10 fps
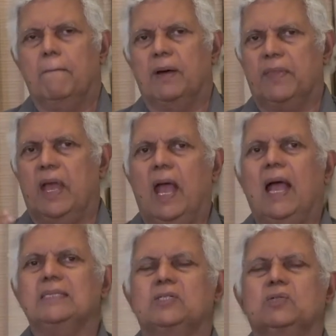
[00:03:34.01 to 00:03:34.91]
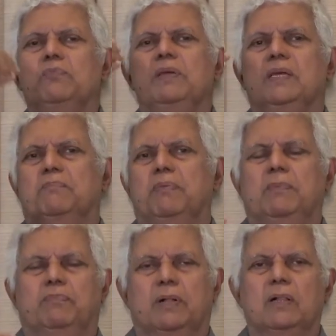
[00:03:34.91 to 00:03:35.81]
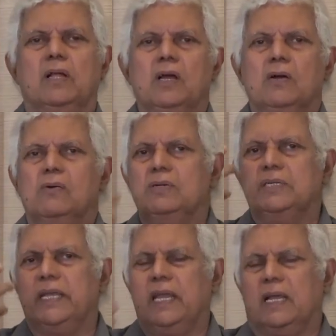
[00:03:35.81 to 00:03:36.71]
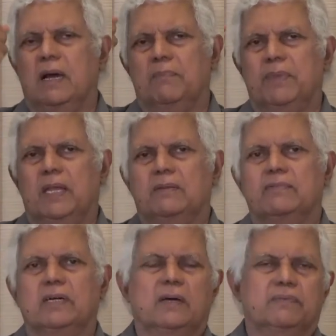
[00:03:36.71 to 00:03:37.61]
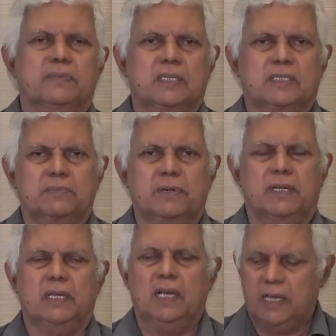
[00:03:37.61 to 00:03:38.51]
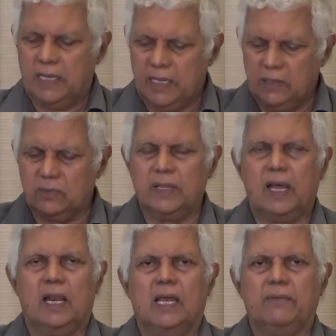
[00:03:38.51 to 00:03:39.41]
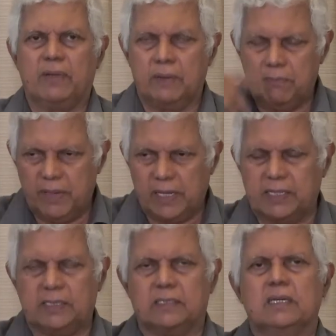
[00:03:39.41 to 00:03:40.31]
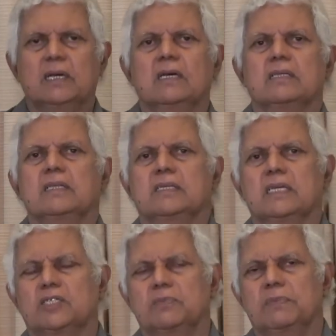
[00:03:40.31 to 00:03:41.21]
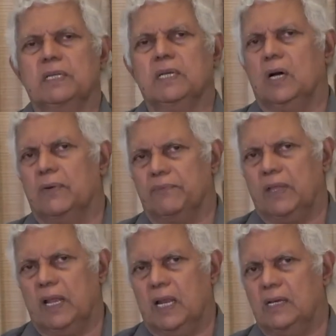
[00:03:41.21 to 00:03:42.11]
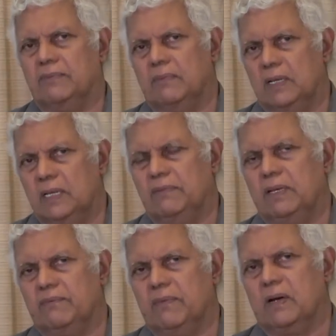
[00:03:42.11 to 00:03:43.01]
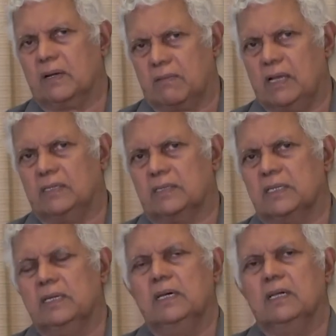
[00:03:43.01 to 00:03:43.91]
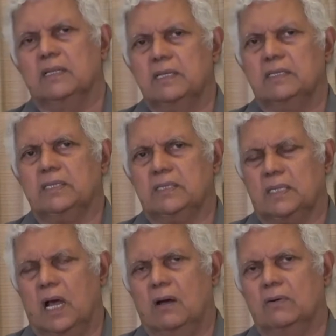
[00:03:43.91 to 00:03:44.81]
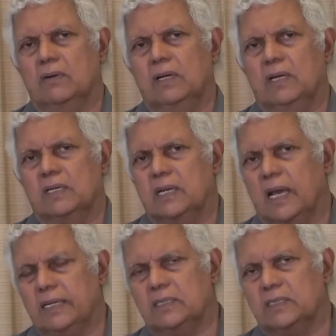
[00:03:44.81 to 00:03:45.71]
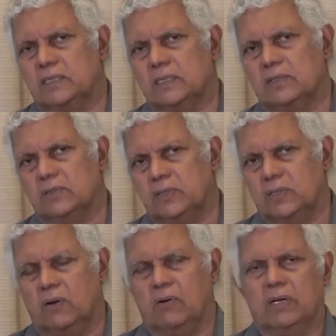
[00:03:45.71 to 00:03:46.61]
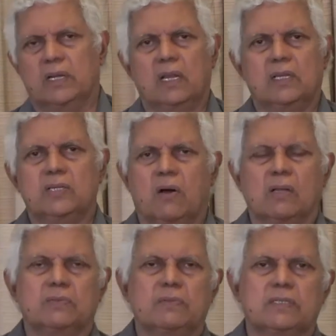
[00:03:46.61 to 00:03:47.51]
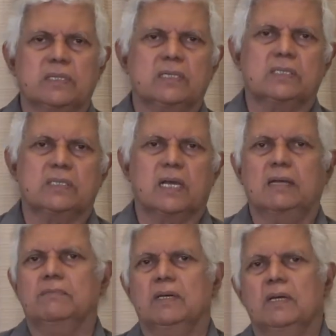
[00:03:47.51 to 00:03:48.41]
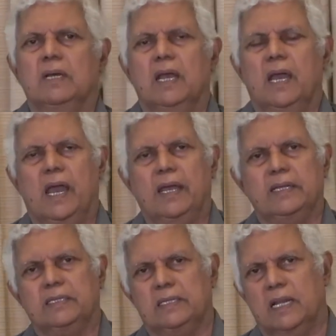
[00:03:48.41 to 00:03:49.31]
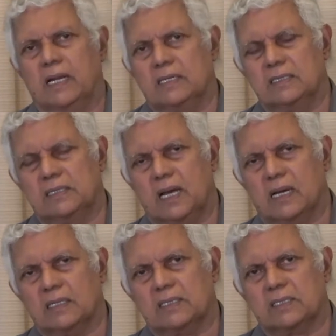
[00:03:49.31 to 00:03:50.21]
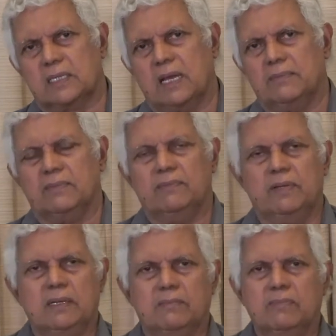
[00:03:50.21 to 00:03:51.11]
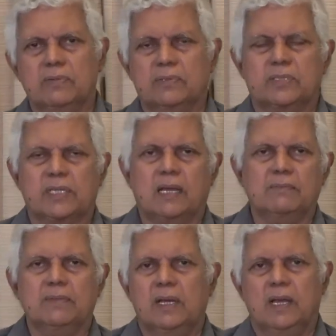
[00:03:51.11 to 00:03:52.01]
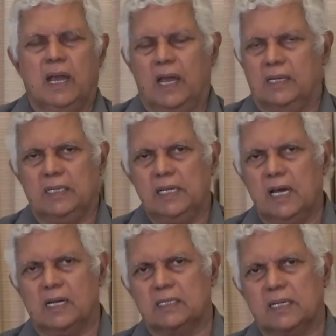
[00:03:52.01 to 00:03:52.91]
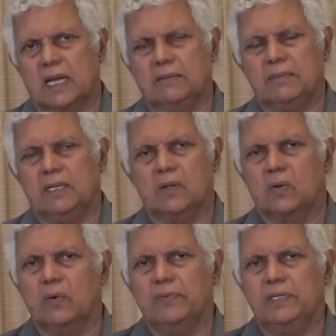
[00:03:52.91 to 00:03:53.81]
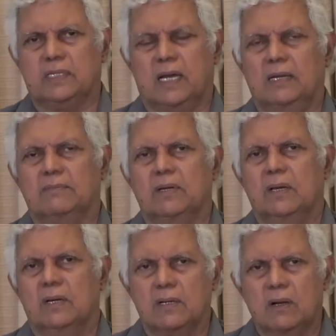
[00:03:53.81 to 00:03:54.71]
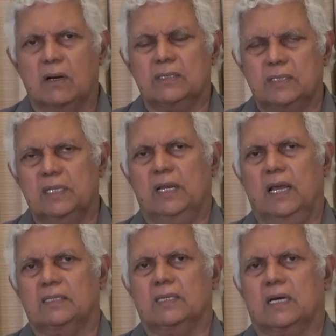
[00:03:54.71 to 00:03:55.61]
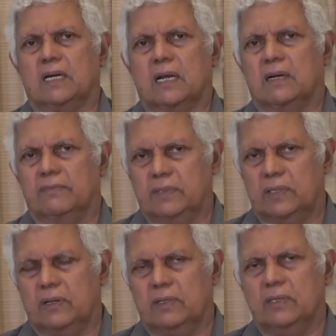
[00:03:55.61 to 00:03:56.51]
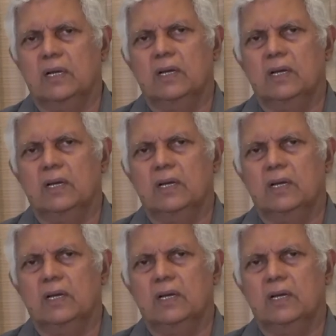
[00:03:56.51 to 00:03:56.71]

But there has to be a people who take up that word of testimony into their life and make it the testimony of their life, living for Christ. This is how nights turned to dawn. In John Wesley's time, in London's darkest time, William Booth's time, and in our time, in COVID time, God still has a crack of dawn.